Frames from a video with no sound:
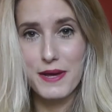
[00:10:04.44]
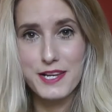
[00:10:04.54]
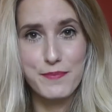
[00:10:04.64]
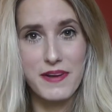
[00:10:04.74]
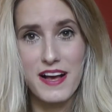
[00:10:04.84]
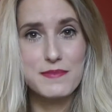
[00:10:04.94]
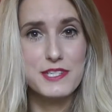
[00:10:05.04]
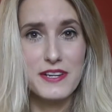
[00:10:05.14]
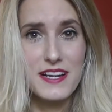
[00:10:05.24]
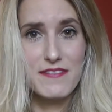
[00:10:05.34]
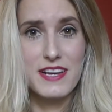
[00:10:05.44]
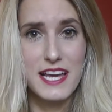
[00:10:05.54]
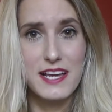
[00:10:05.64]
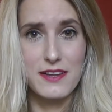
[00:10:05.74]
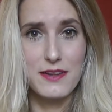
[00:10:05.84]
and perhaps you can have a
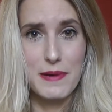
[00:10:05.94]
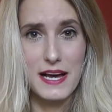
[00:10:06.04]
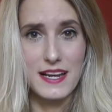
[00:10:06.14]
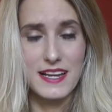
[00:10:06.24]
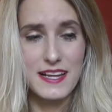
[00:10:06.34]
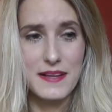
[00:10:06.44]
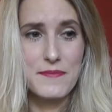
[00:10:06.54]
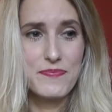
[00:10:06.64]
giggle about it.